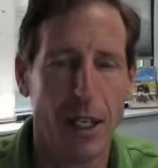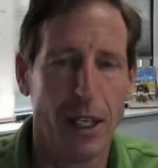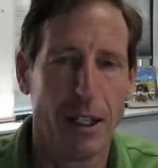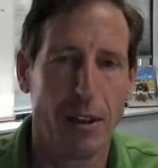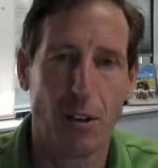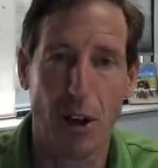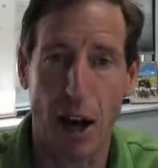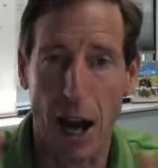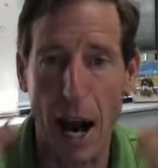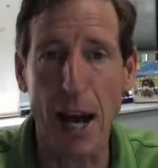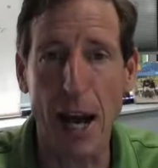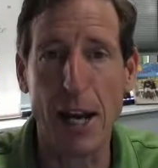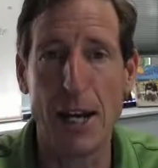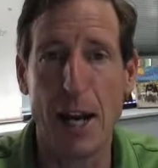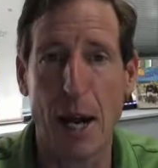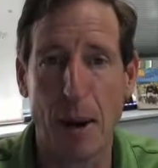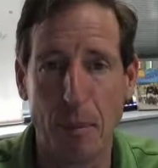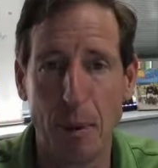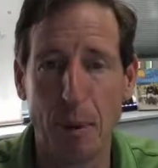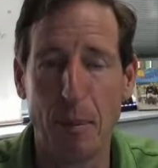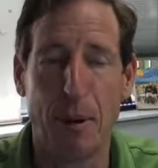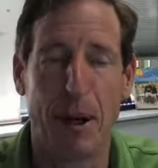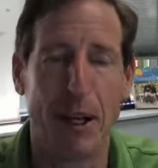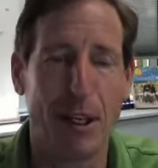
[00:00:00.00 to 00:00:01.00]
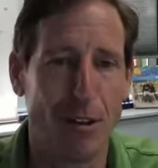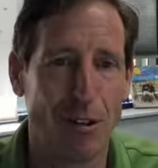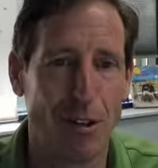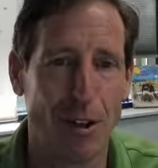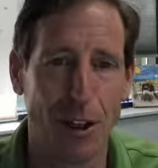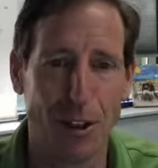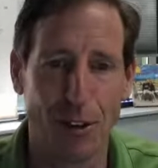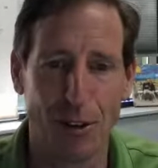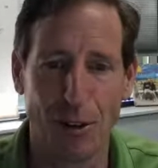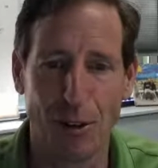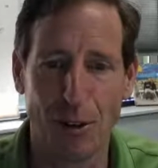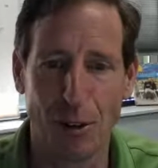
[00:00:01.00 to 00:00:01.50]
It's a high number, but it's
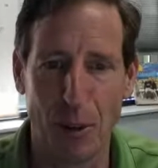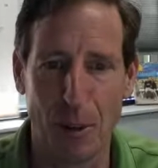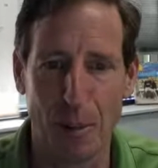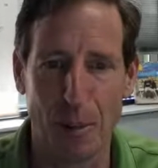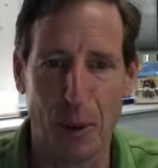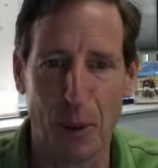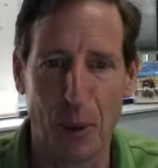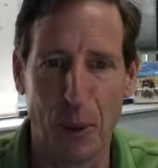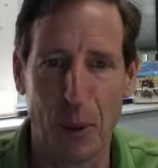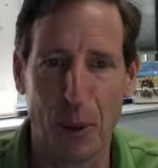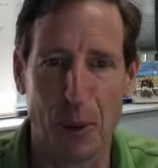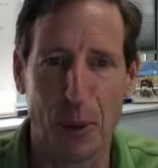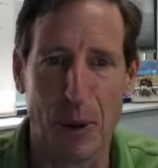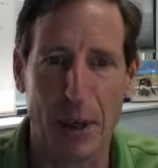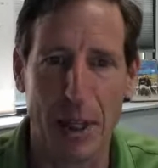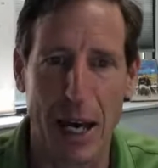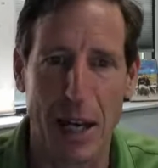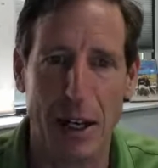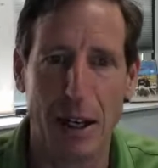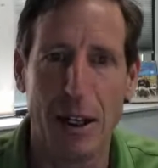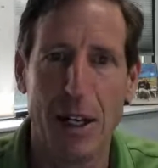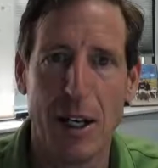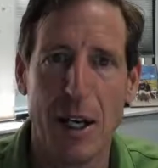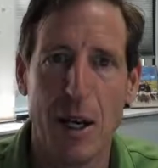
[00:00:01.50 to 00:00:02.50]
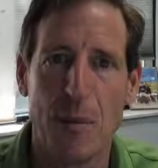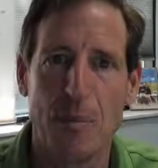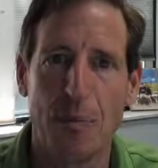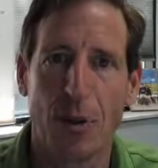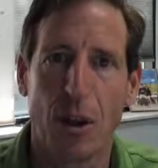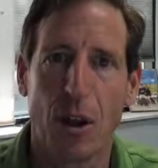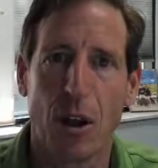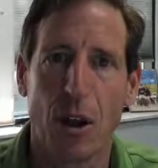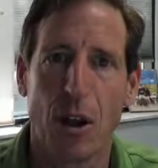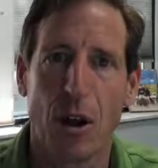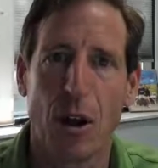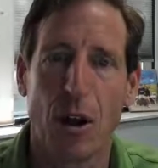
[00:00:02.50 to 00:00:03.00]
easy, so I'm going to work with that.
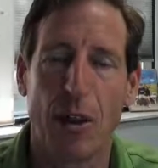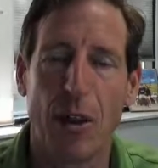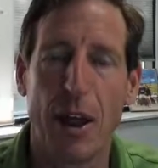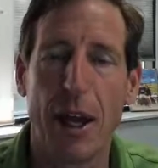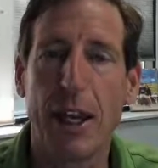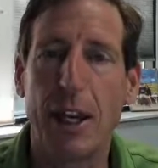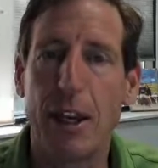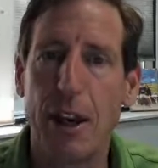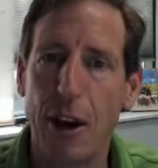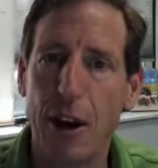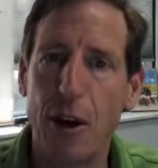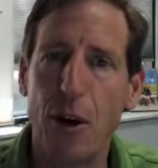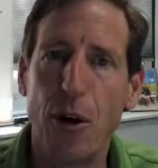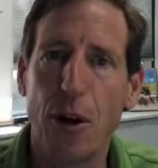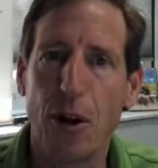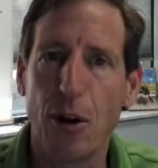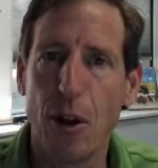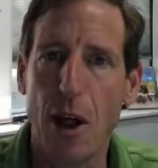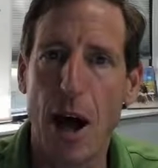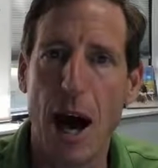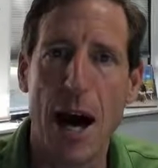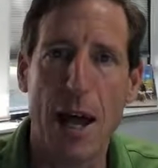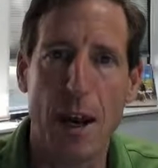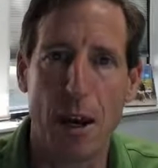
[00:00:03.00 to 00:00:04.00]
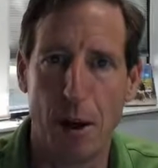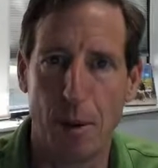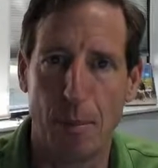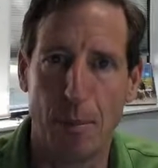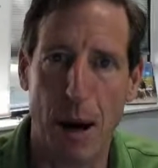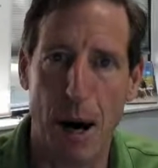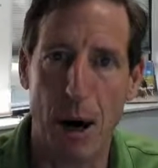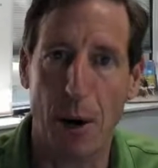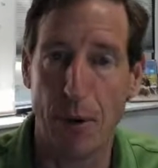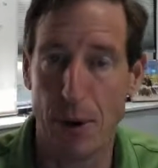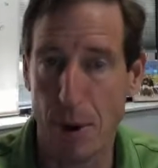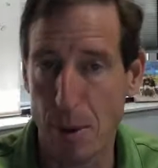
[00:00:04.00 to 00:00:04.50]
They care a lot
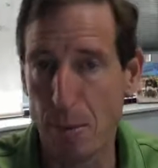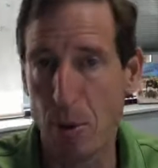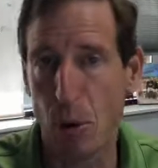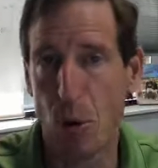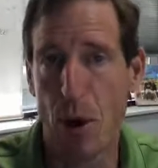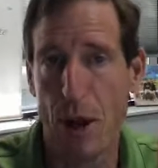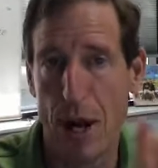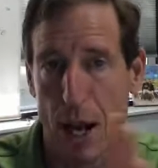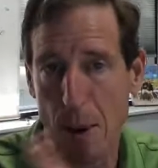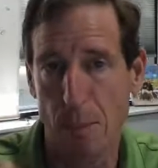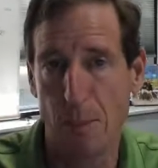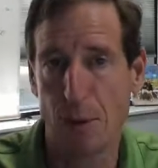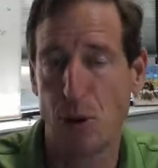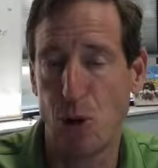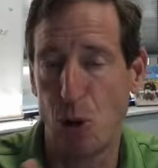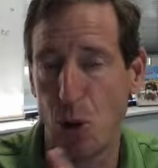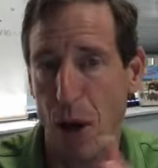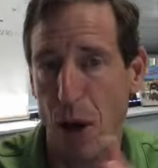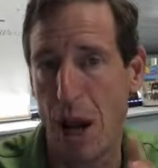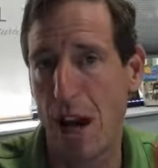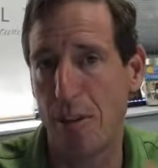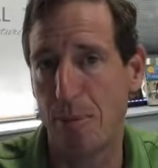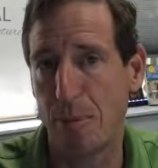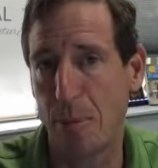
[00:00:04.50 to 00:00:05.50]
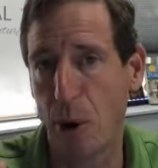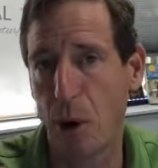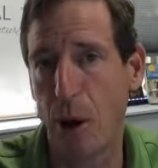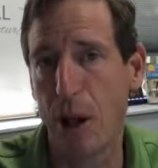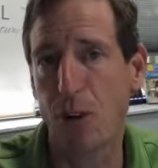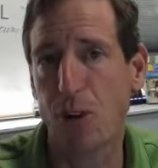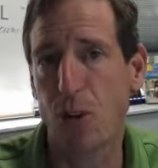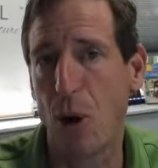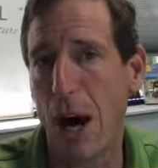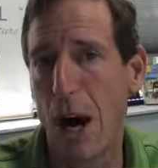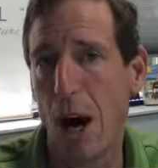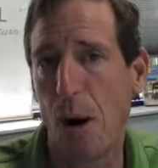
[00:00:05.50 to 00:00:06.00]
about, number one, how much you have, but
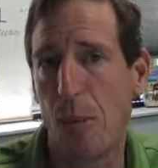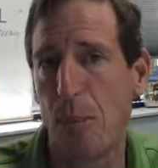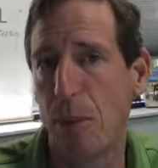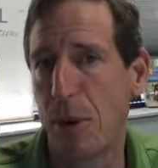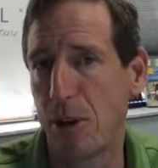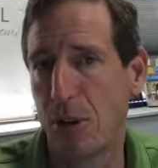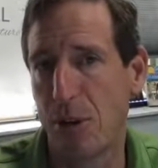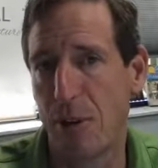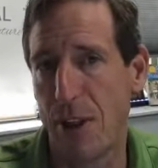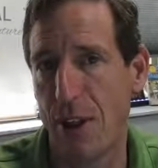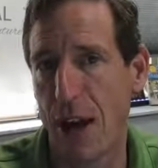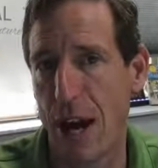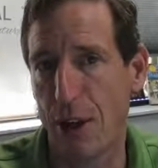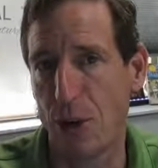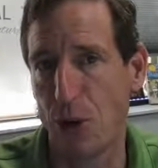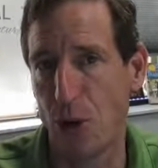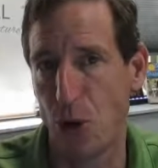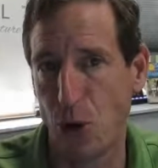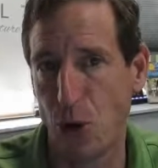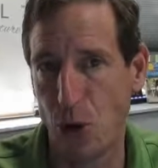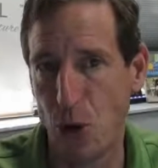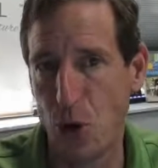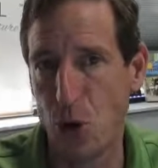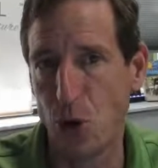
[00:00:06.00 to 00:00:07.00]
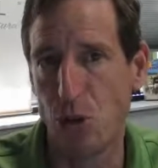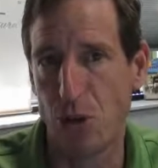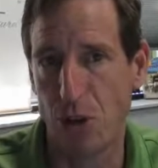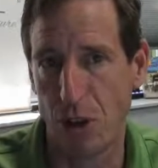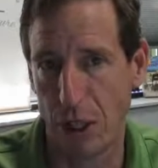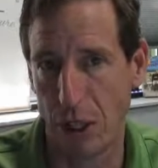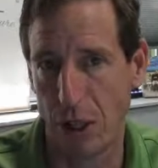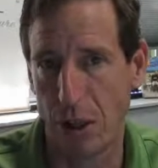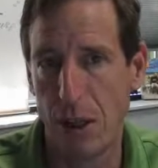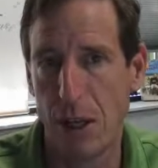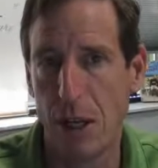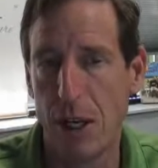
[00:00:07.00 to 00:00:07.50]
also how much of that you're
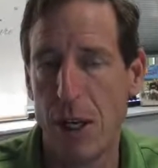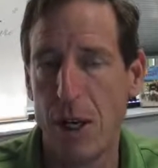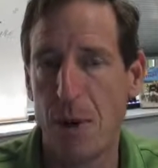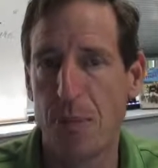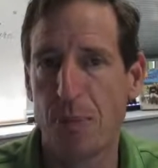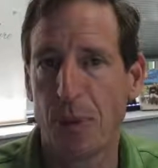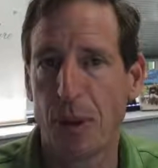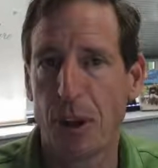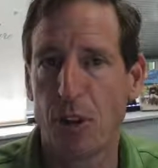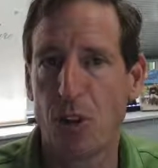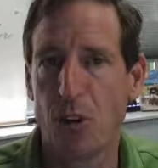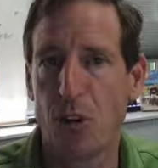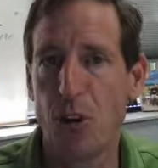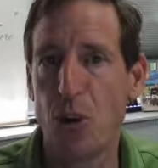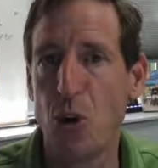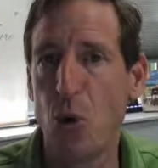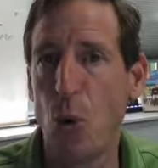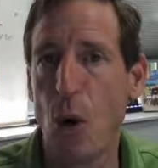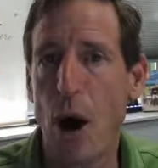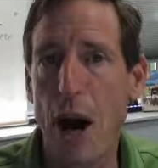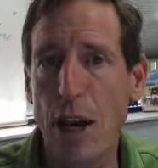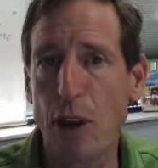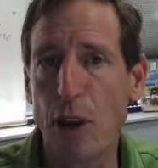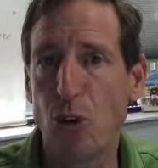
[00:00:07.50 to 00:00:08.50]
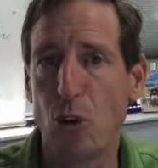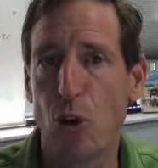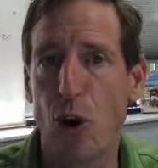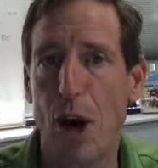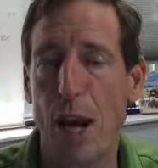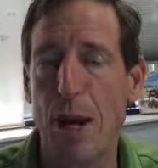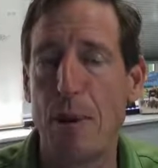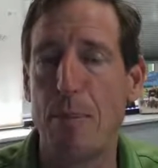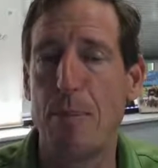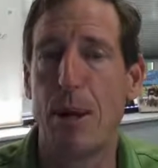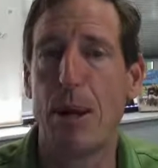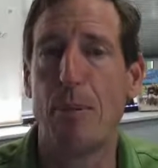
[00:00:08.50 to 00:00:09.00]
using. So you want to
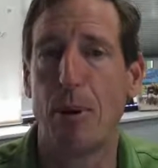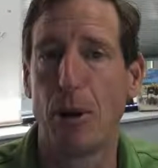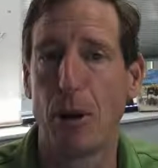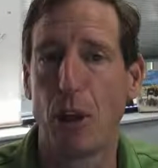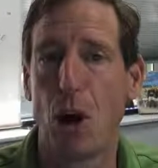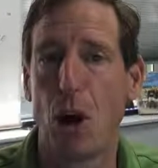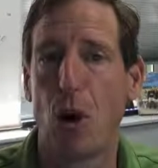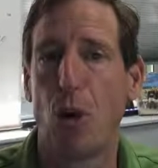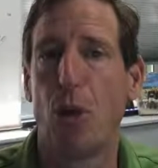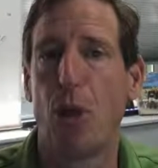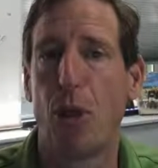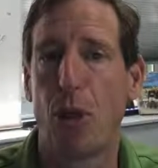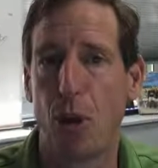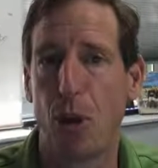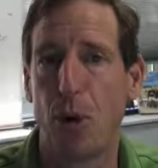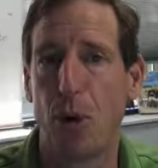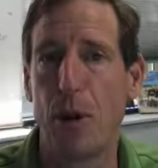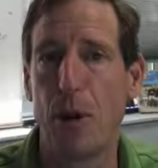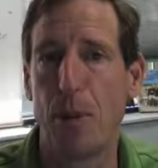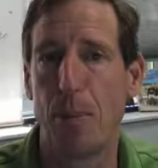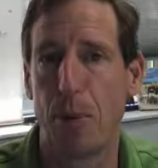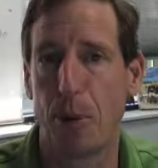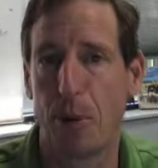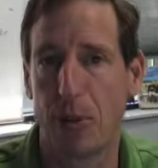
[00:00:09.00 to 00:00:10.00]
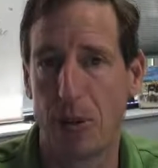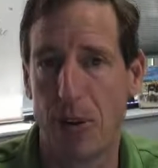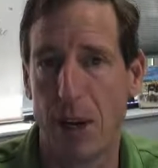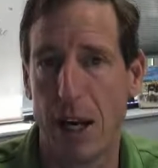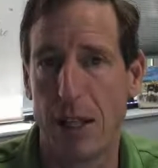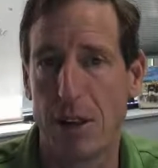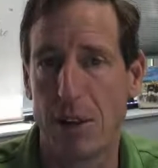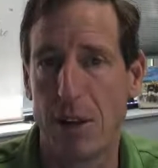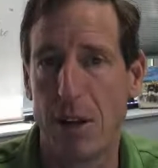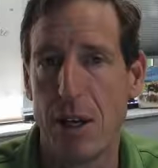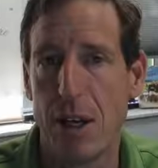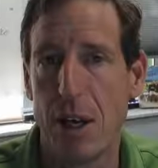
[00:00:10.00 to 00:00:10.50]
try to be below
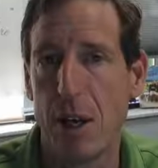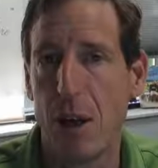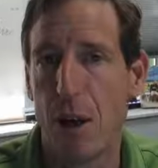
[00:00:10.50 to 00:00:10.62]
30%.